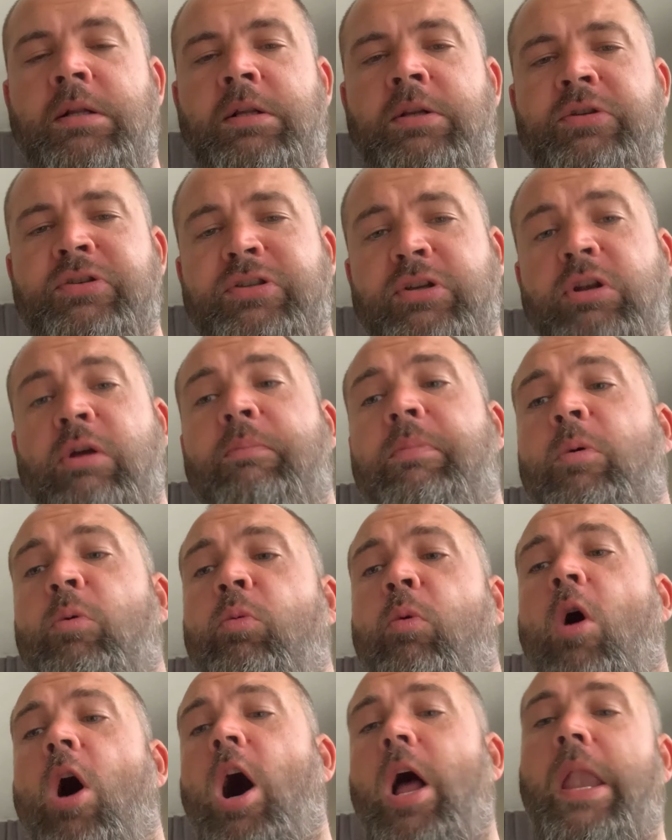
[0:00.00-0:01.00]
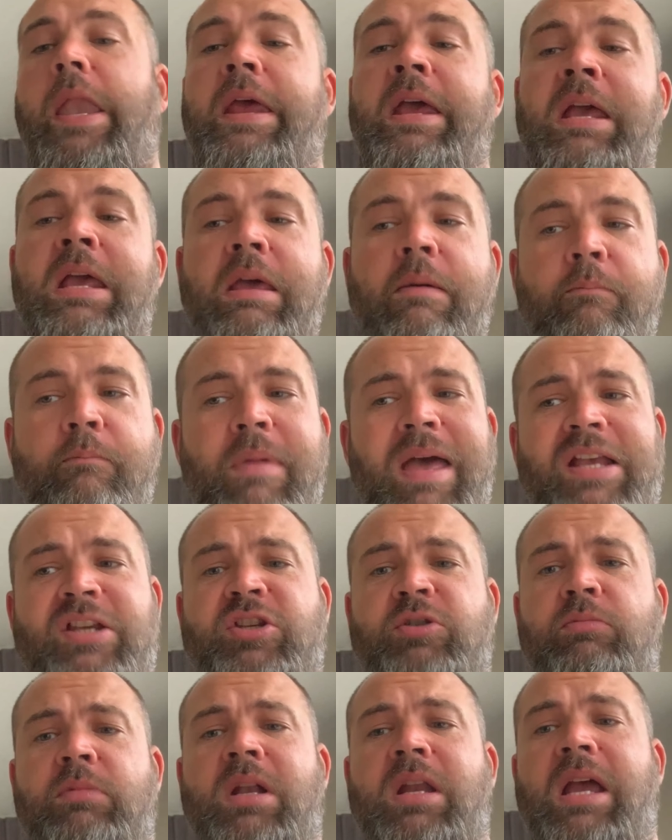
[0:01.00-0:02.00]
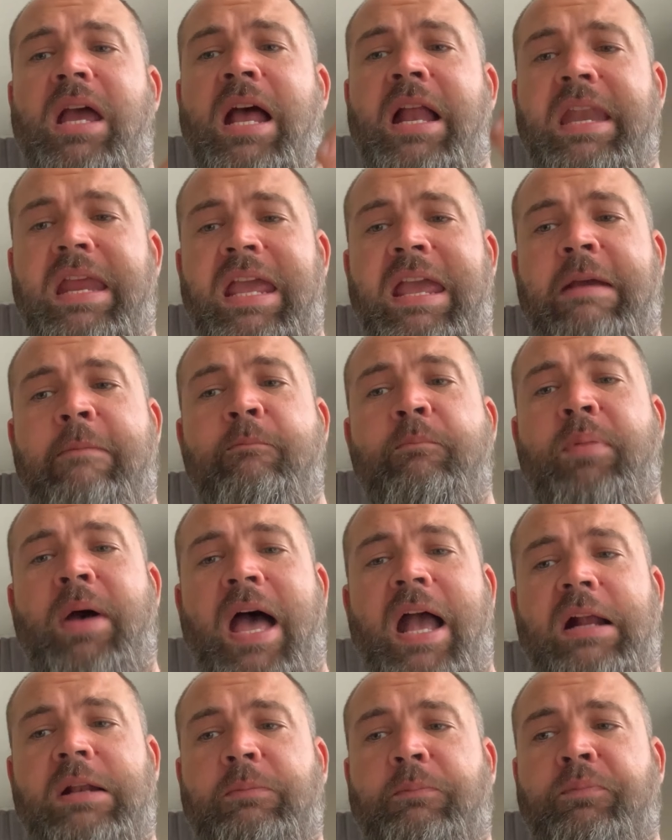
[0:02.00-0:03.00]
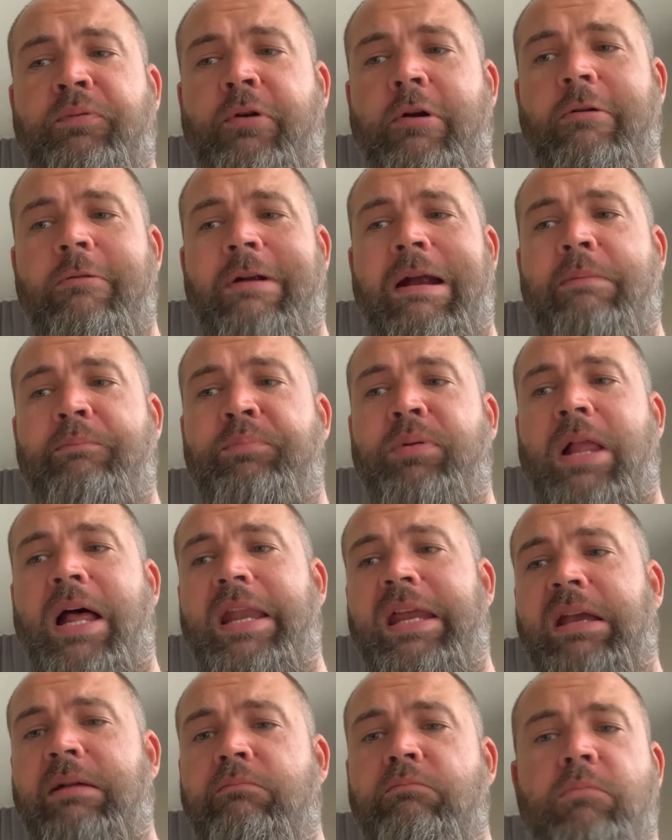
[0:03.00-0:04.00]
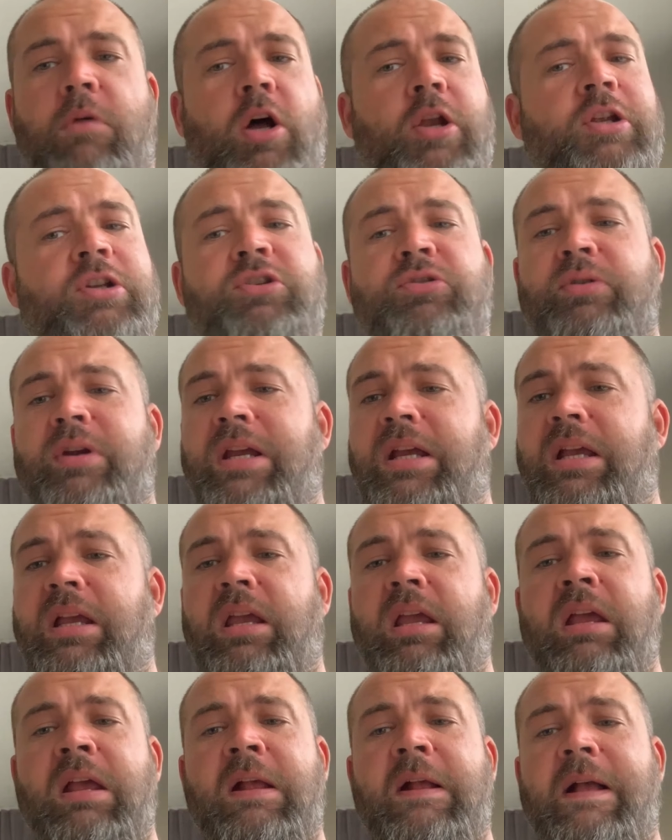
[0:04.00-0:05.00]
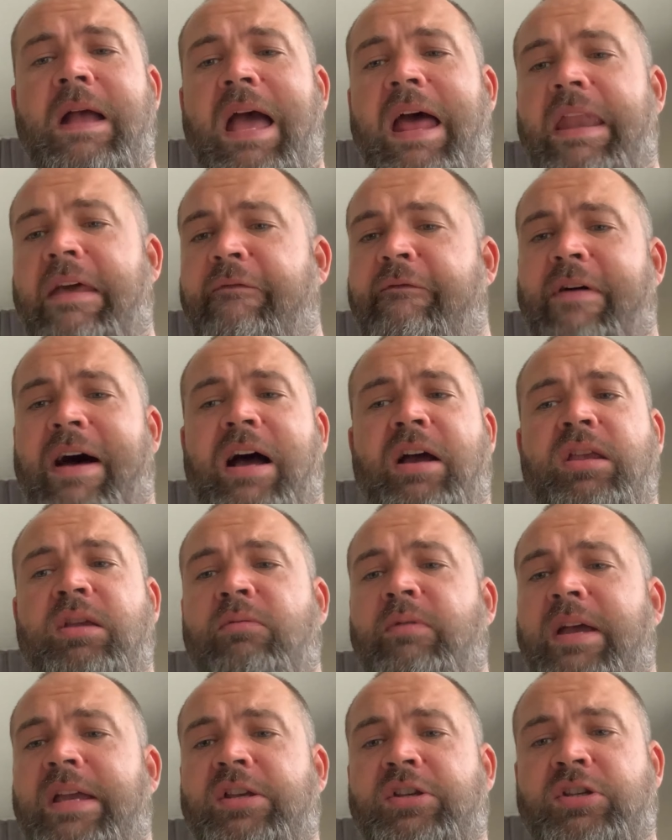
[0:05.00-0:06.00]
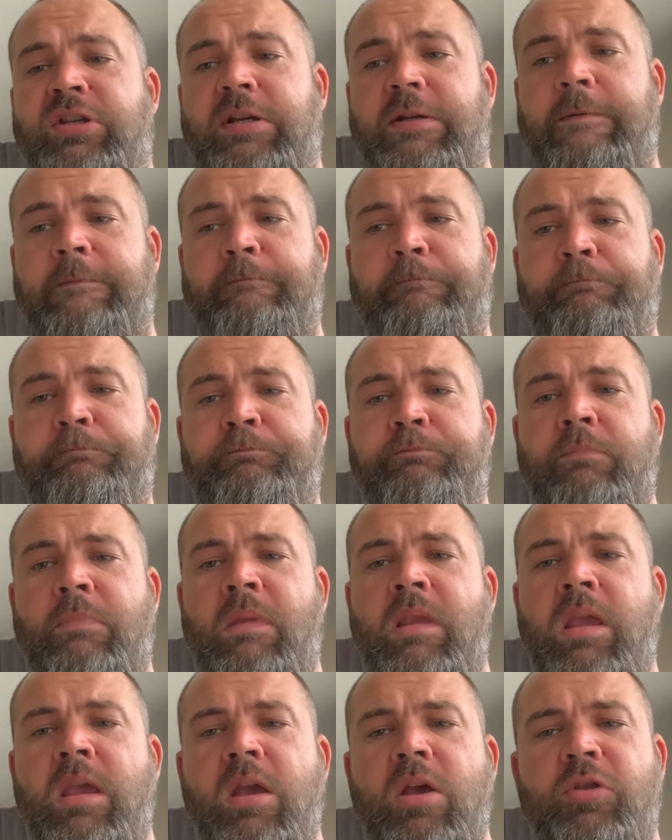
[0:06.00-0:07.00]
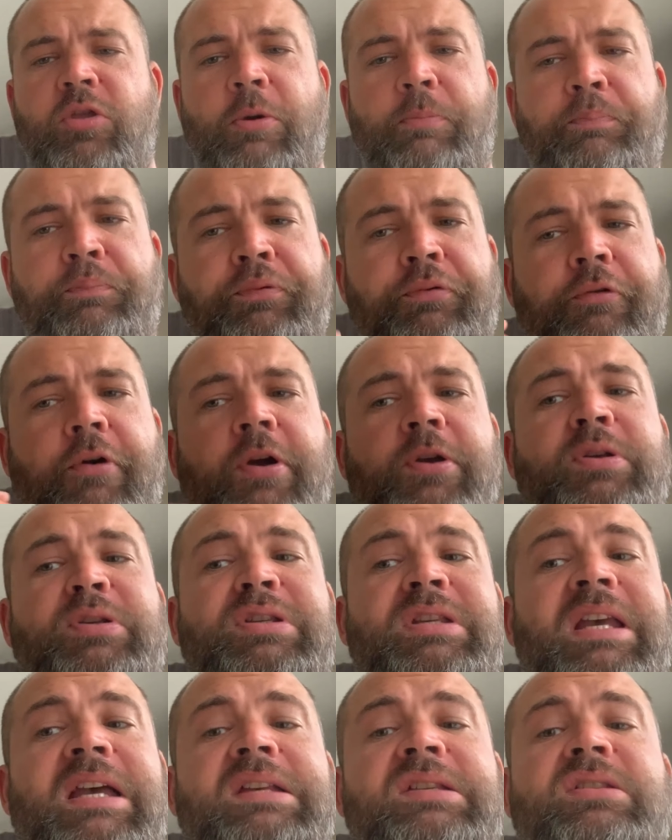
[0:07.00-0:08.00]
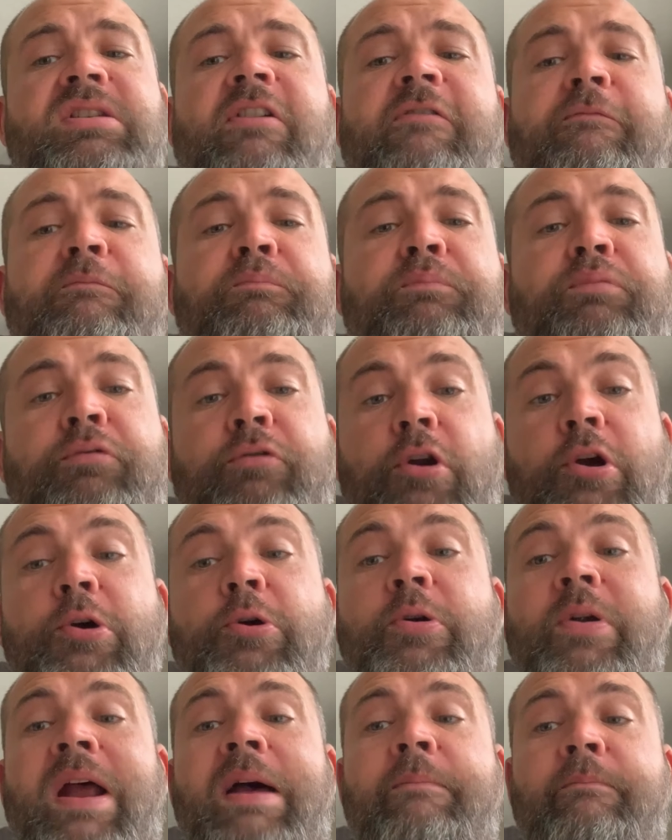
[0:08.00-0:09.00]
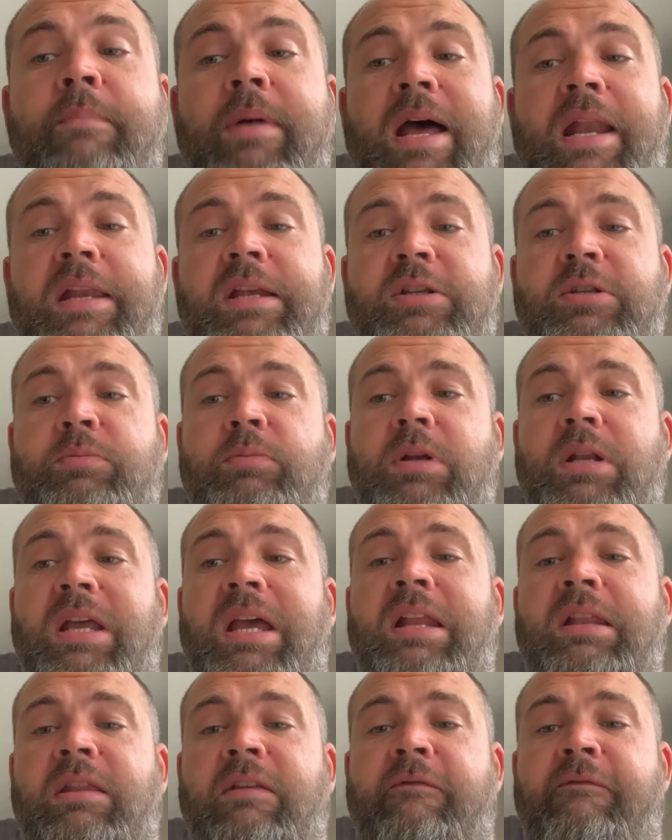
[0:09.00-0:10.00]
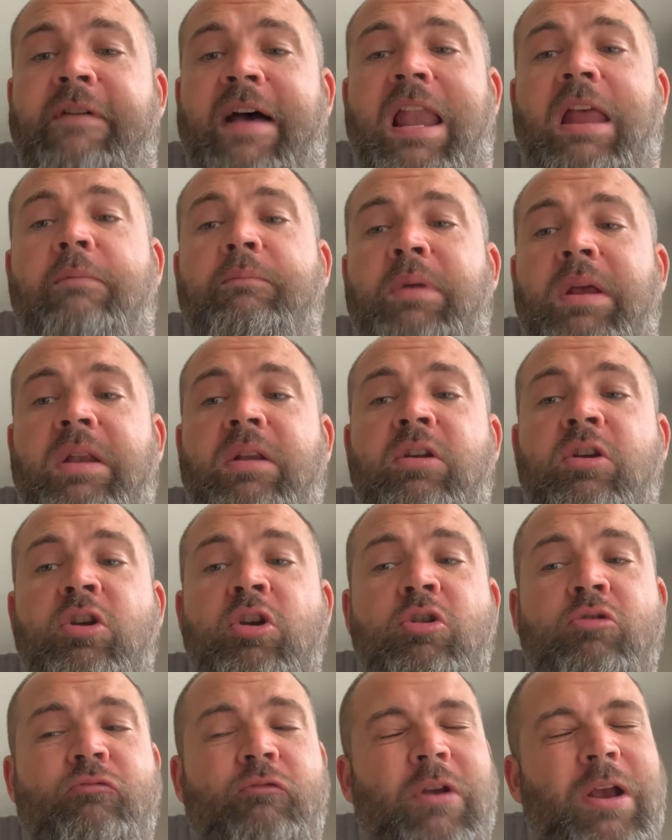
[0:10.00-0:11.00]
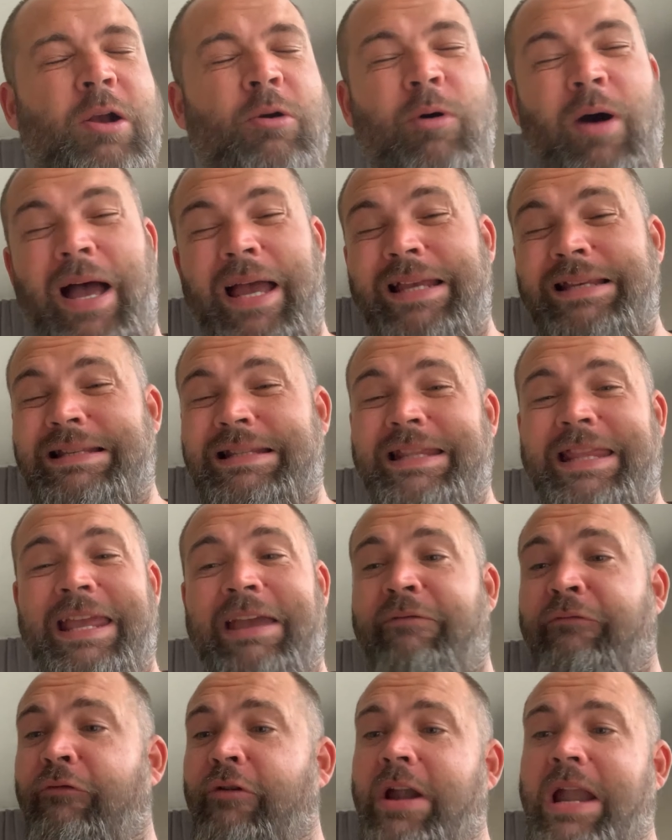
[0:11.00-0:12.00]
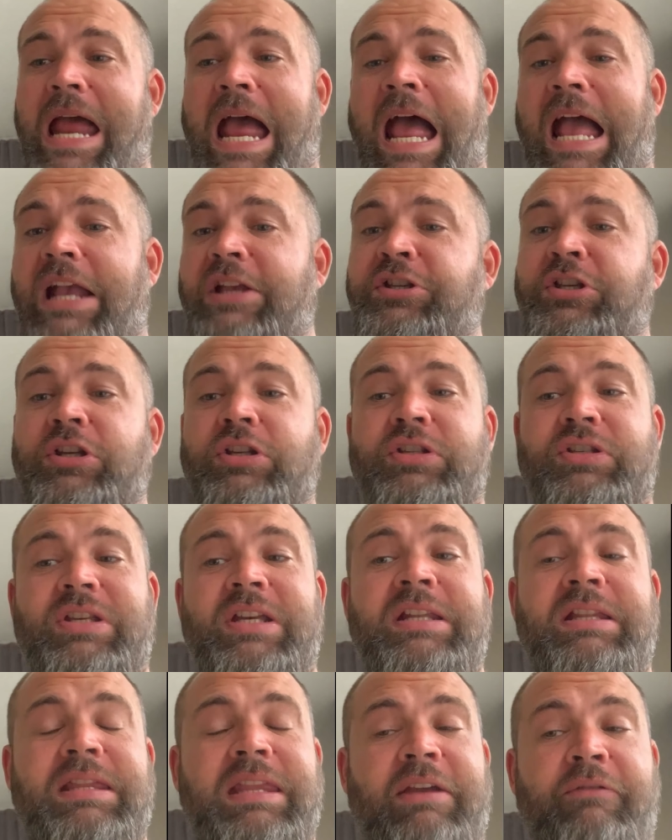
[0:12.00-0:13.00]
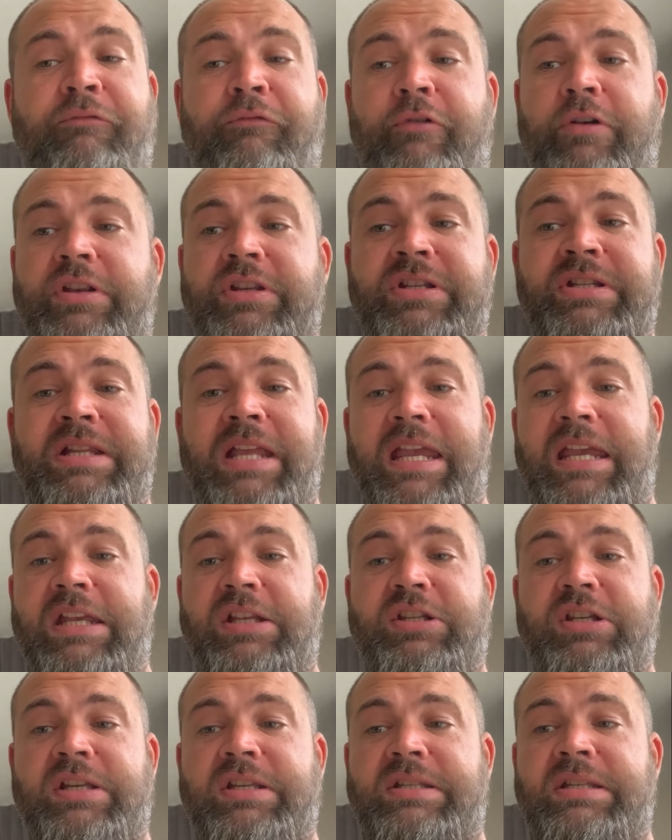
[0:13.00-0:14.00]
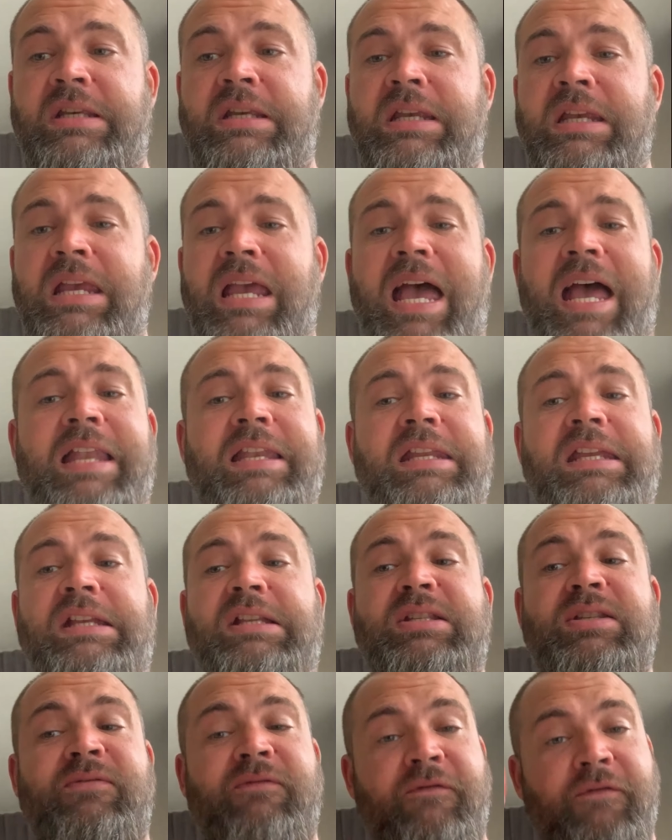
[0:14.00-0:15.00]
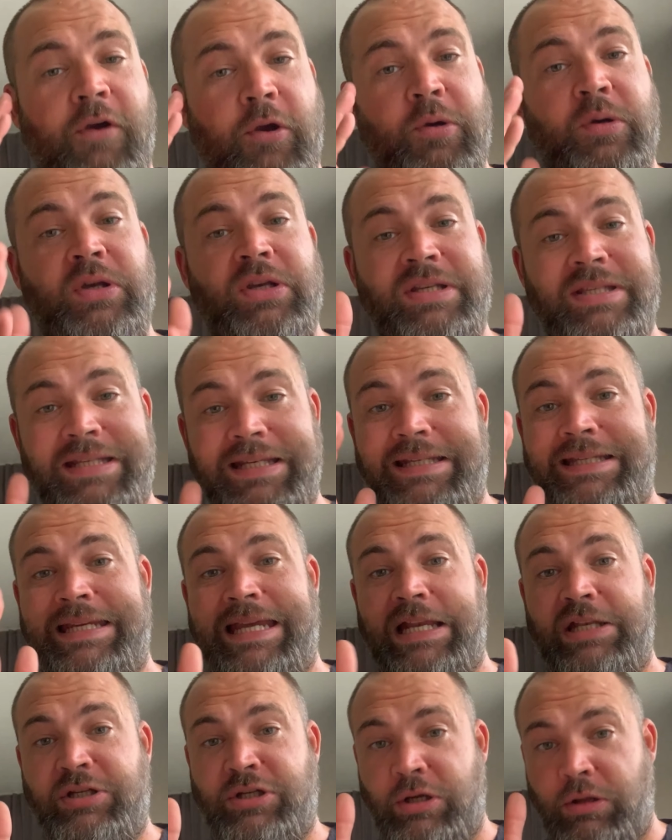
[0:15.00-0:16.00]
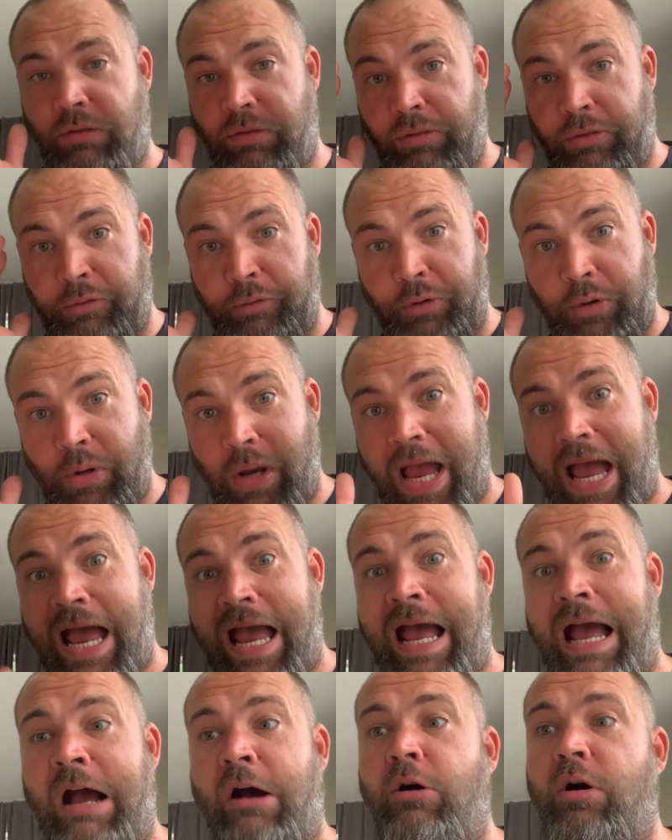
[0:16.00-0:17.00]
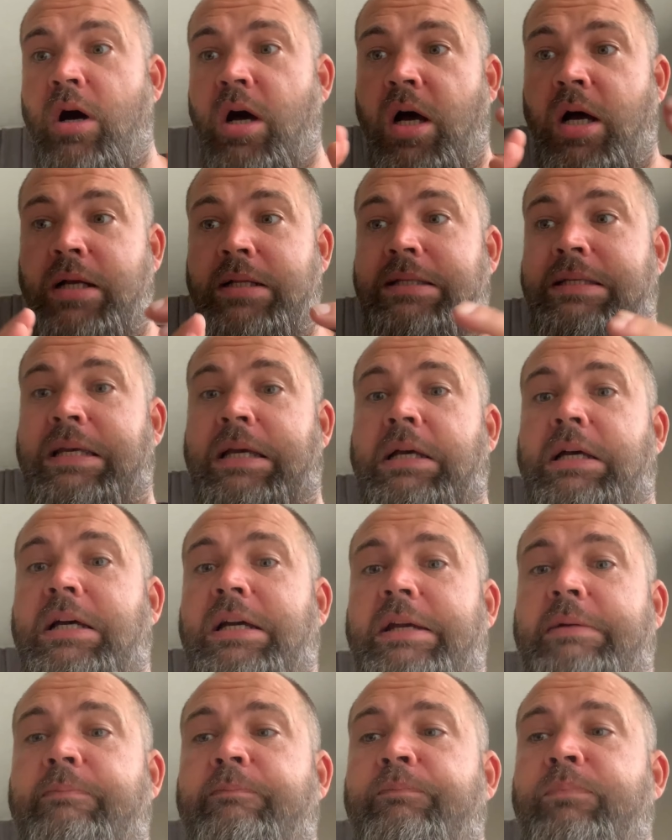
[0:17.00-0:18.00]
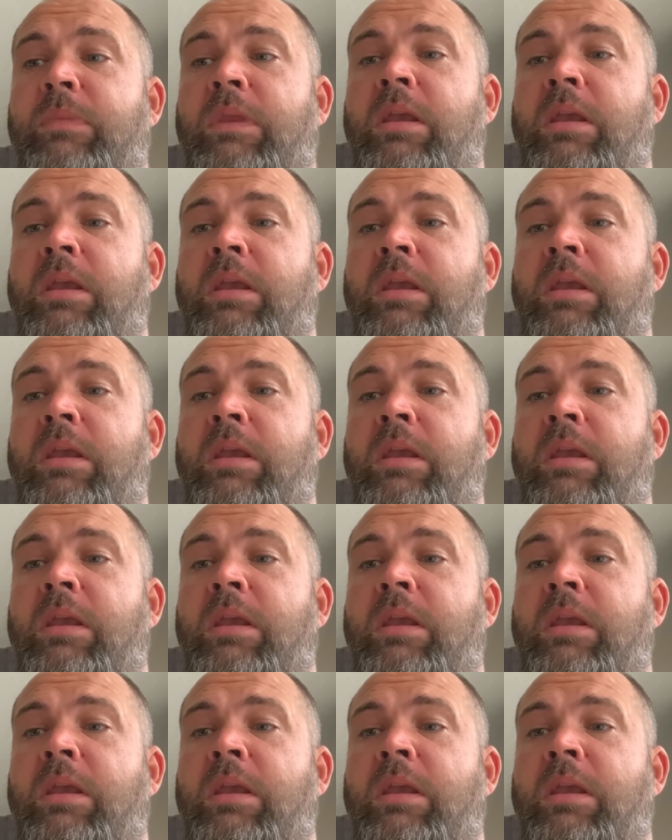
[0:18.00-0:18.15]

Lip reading: So number one, measurement and impact, program planning, monitoring, and evaluation. The process of program management and development requires different actions at different stages and needs focused attention throughout our time.